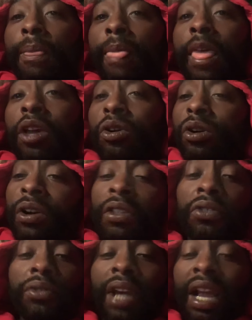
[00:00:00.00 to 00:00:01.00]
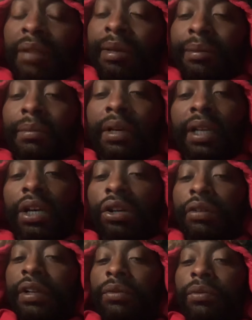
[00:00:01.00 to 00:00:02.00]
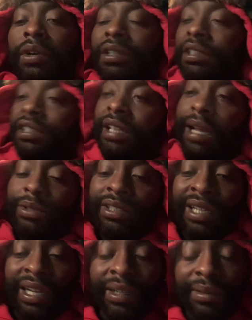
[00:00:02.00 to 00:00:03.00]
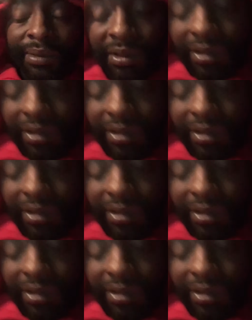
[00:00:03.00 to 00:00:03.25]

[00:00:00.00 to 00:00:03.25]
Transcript: Or, or either you got to be money hungry to work these type of jobs,